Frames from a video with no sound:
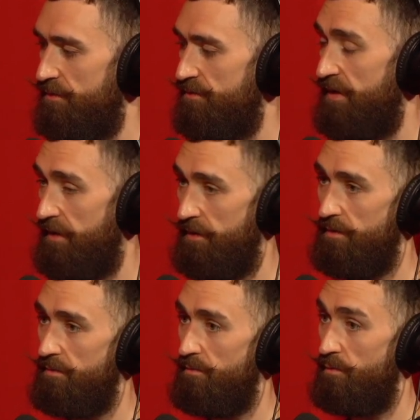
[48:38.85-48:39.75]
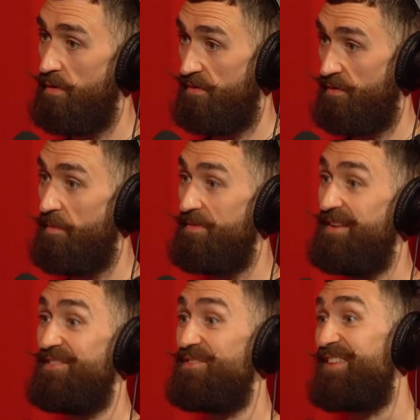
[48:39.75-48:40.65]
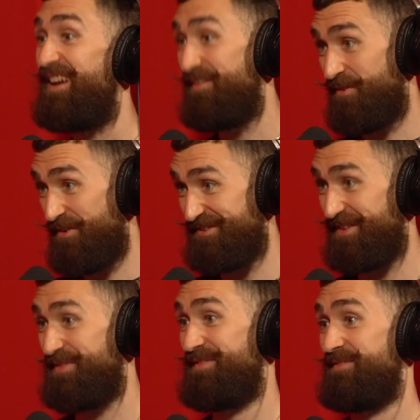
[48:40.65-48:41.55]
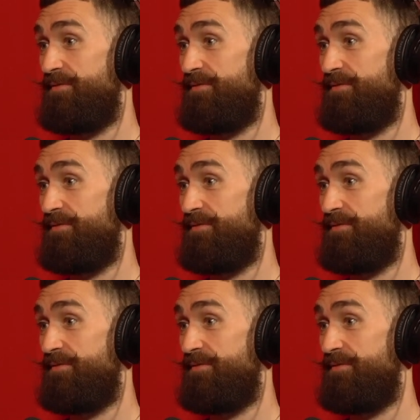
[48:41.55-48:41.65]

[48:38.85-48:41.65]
until we stopped and I took the headphones off.